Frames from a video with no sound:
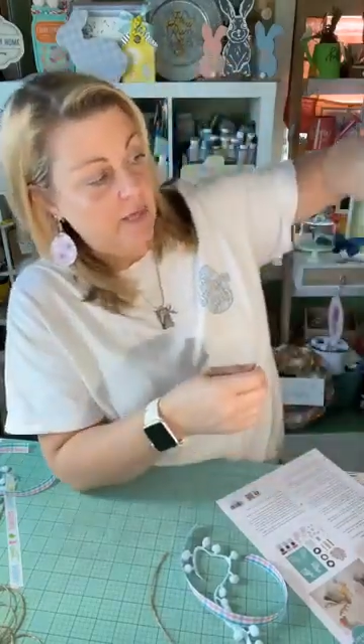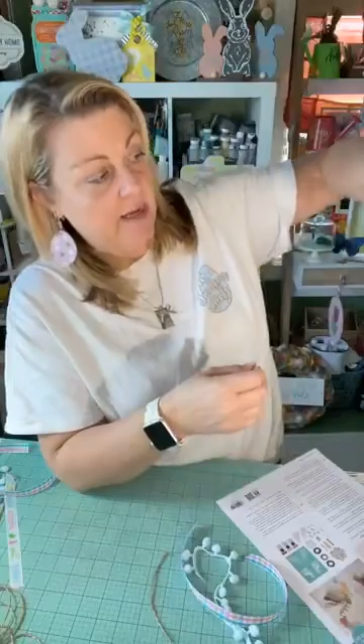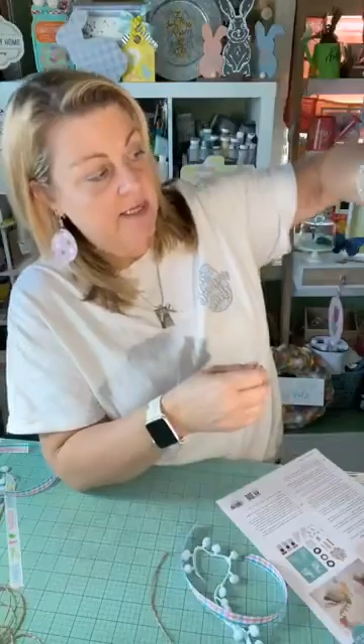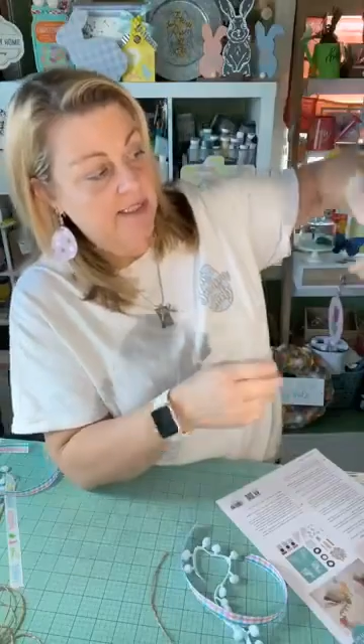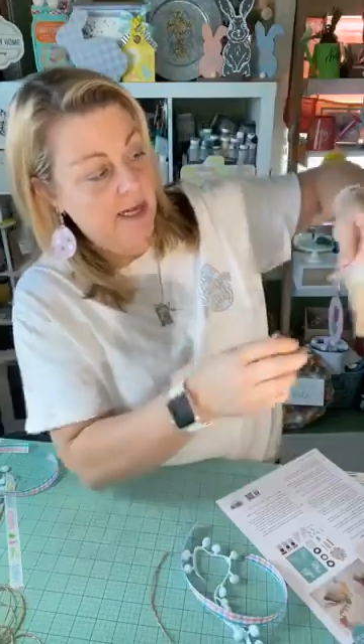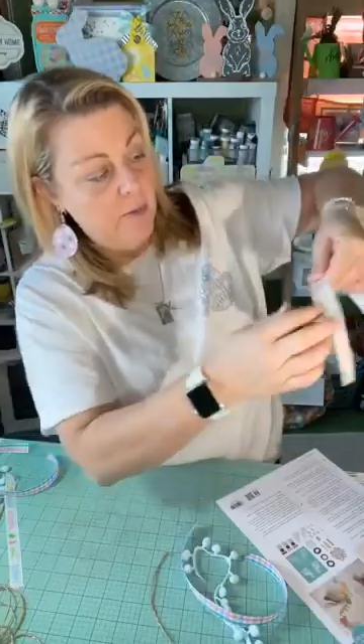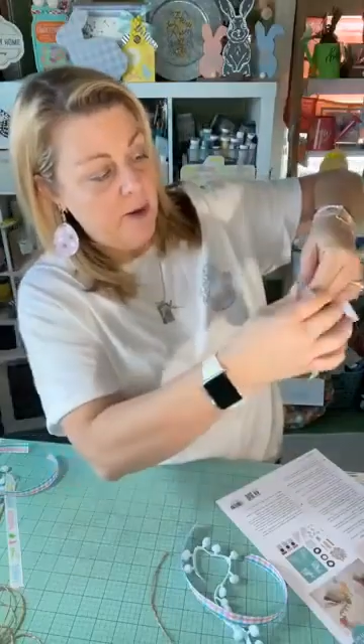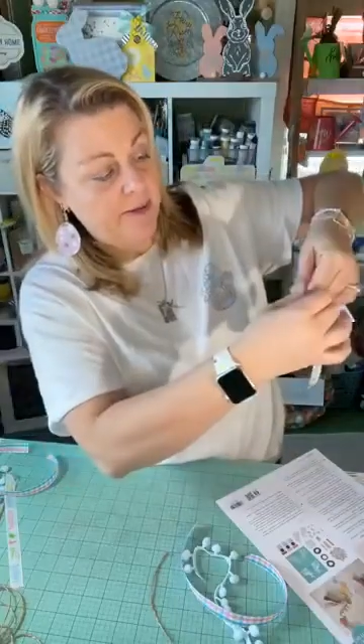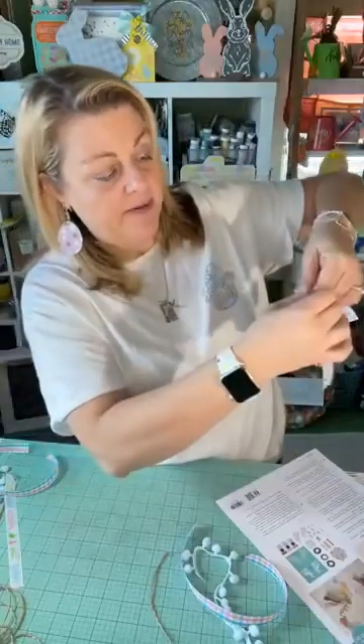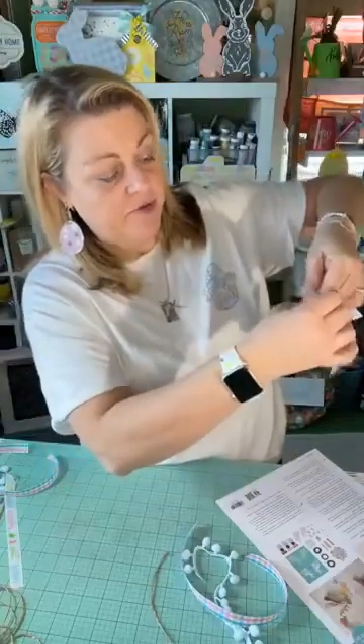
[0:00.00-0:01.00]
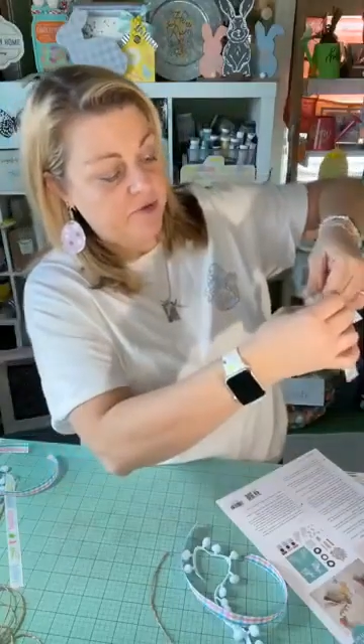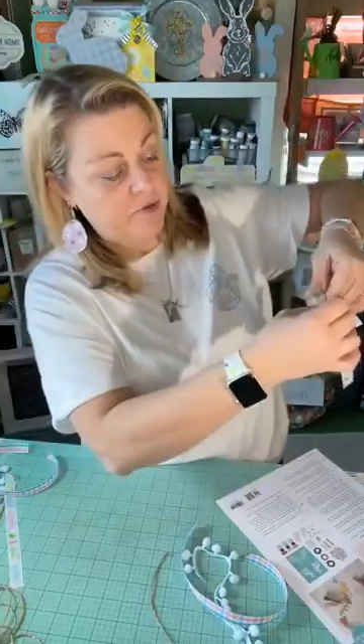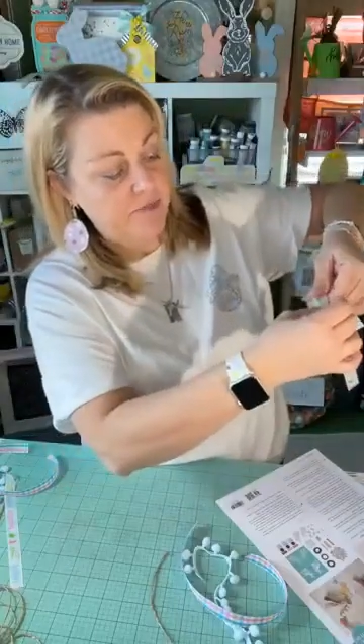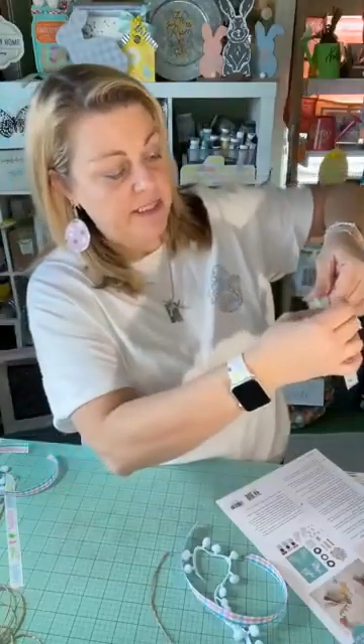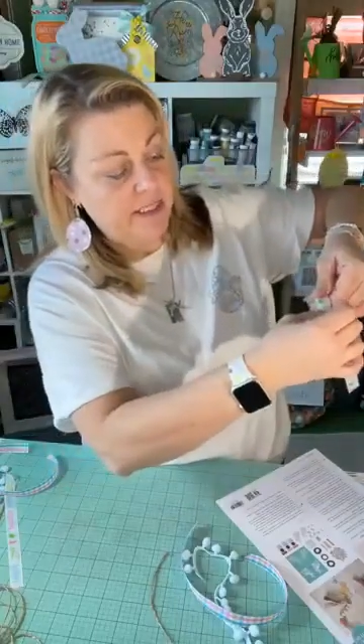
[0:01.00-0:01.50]
Like I said, I'll probably have to
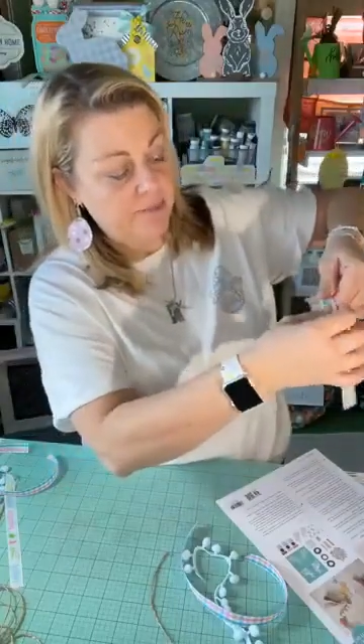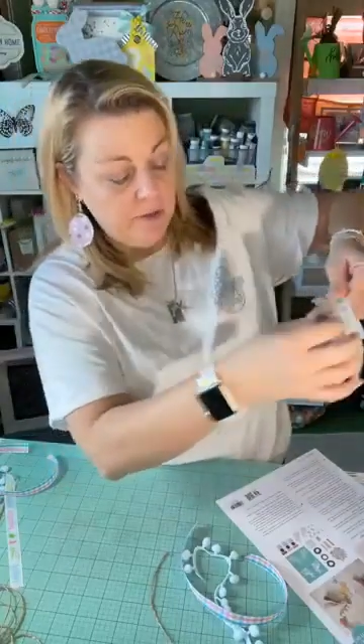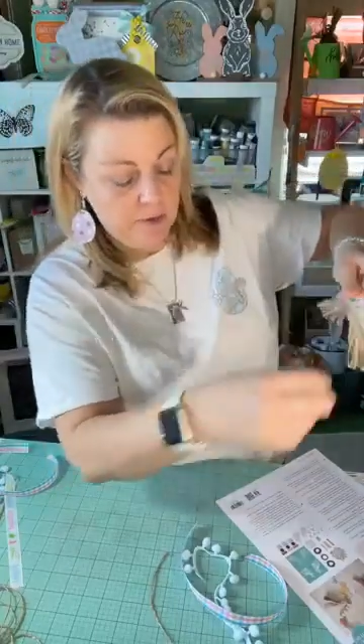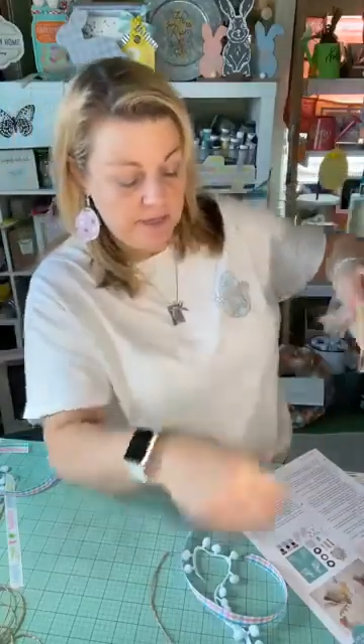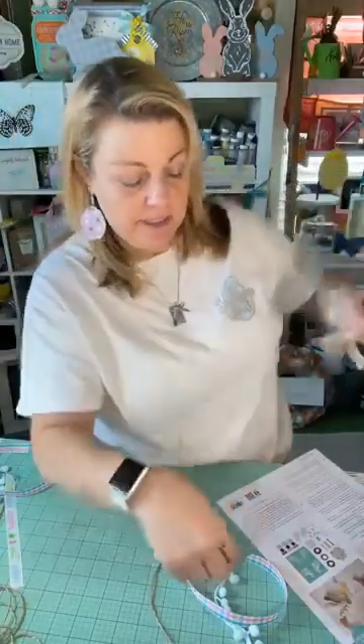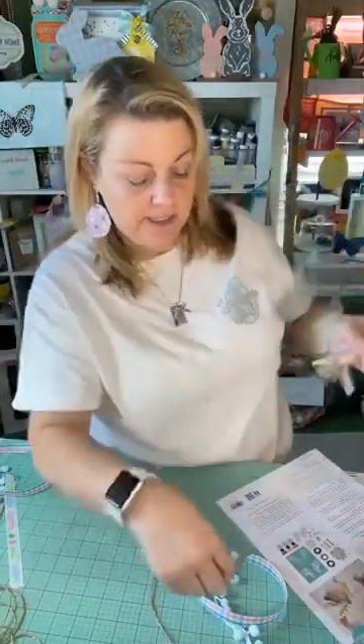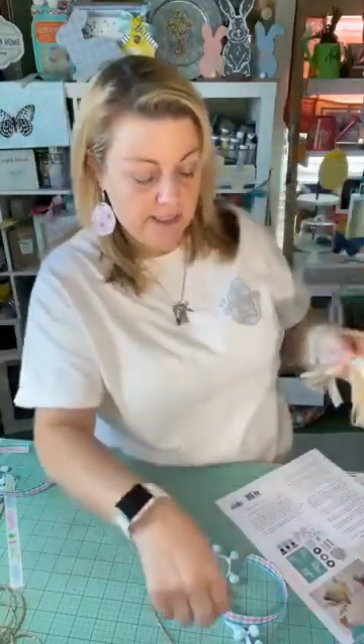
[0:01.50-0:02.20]
trim these up a little bit because